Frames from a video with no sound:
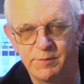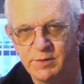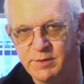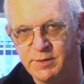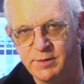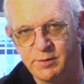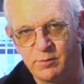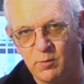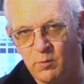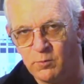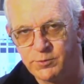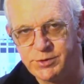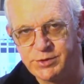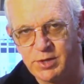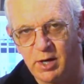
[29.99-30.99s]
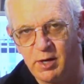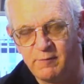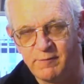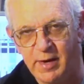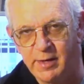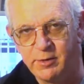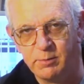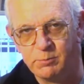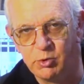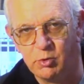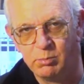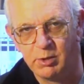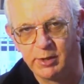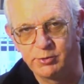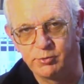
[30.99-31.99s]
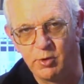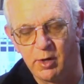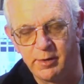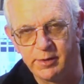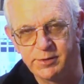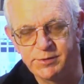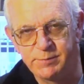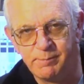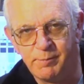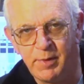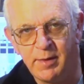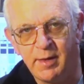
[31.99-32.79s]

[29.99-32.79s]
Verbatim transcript: than old-style vacuum tube electronics.